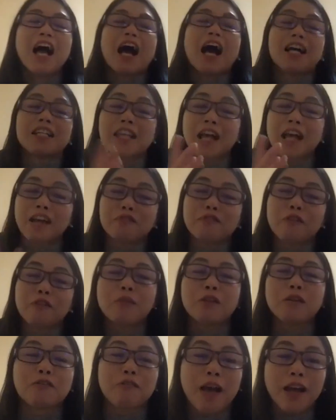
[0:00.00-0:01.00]
aside from
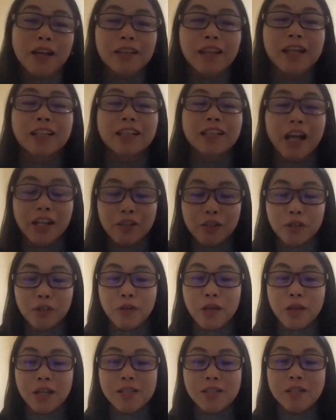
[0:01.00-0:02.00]
the fact that I know
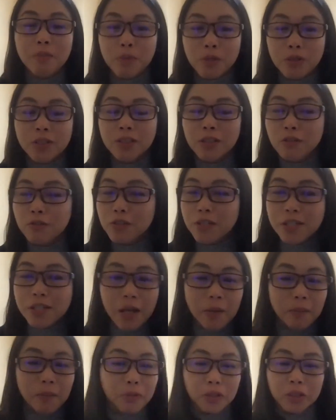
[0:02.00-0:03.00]
it's the putative
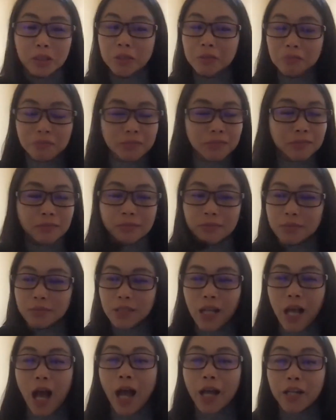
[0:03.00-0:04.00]
receptor,
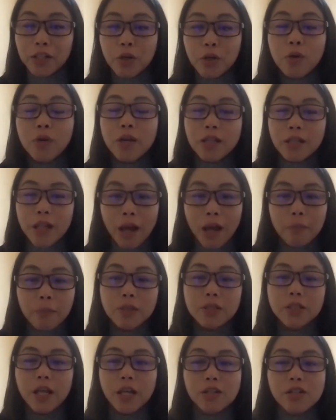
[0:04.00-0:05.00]
I know in
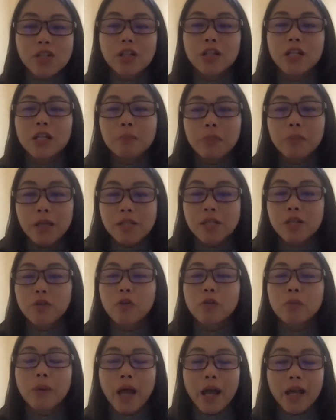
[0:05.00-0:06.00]
hypertension it plays a
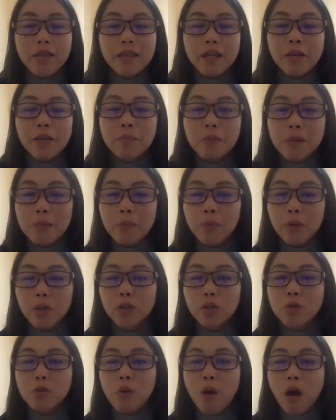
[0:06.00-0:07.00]
role, but I think people
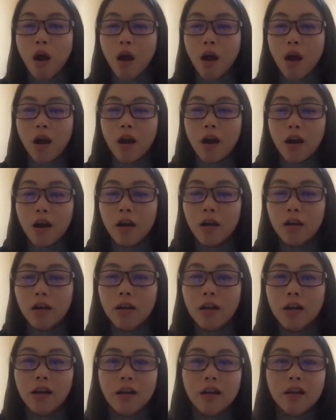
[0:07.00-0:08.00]
who are
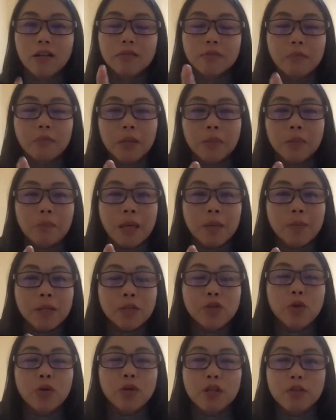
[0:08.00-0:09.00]
like maybe
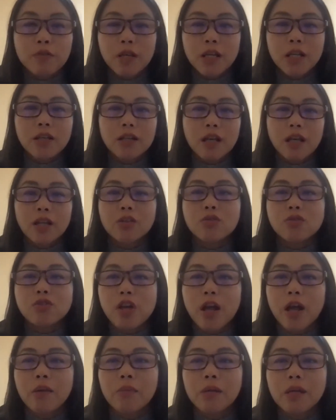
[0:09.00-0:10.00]
Tony Vic, can you
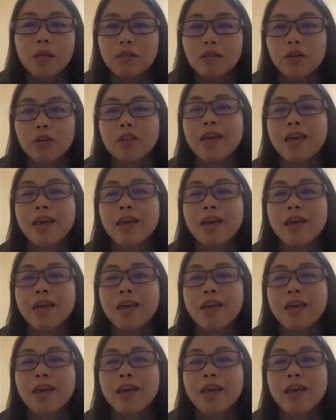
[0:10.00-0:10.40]
chime in on